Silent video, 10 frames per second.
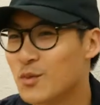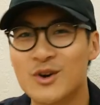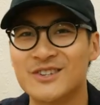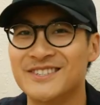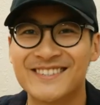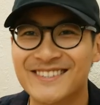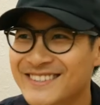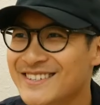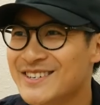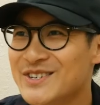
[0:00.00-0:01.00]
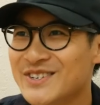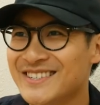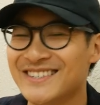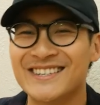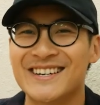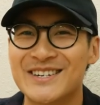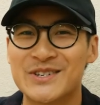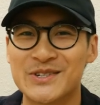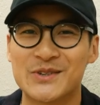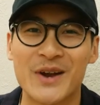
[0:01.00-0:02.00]
words. She's,
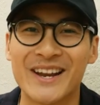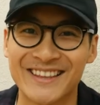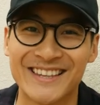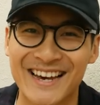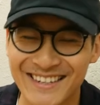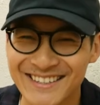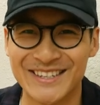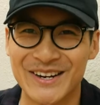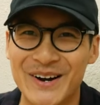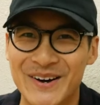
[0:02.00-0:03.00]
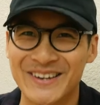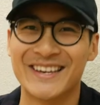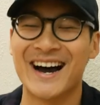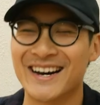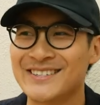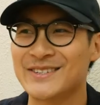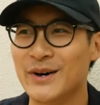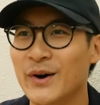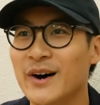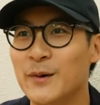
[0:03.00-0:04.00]
she's great at that, you know? Yeah,
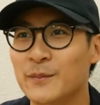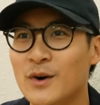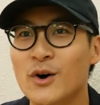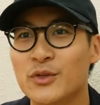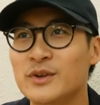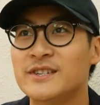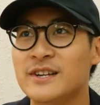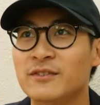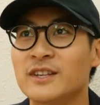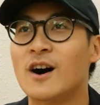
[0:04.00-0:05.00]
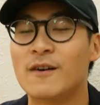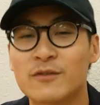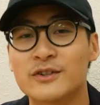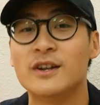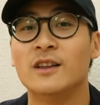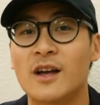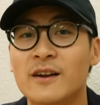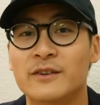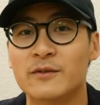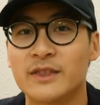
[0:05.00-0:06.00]
so um, all three definitely offered a
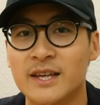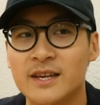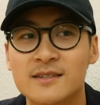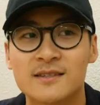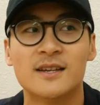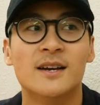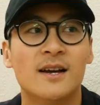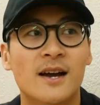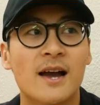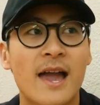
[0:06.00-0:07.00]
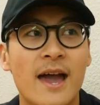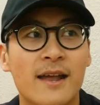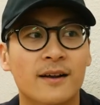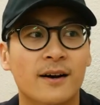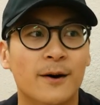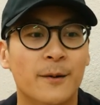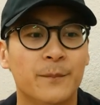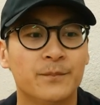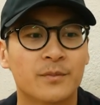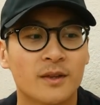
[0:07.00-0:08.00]
lot of different things. And
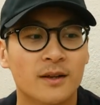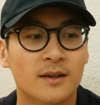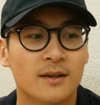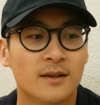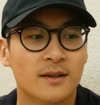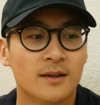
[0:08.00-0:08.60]
um,